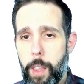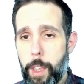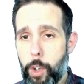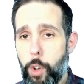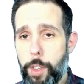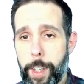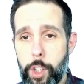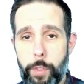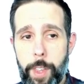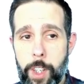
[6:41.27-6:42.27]
The context
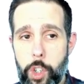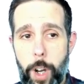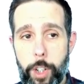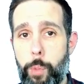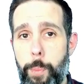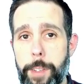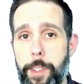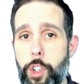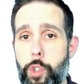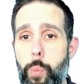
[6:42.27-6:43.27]
of the instruction
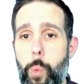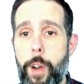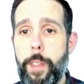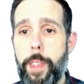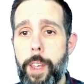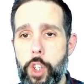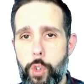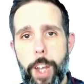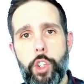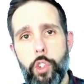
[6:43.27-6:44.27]
matters, where the
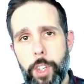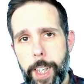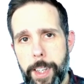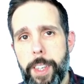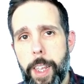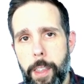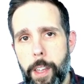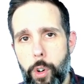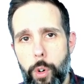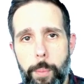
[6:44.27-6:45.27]
instruction is in the
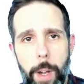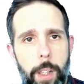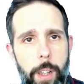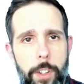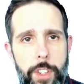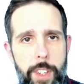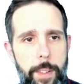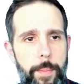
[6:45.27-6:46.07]
code matters.